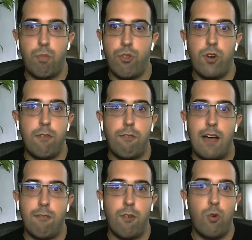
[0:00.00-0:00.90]

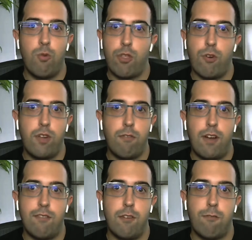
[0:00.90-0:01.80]
over
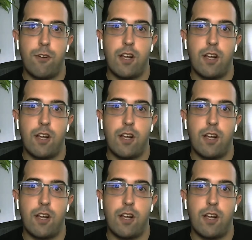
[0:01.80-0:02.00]
35 different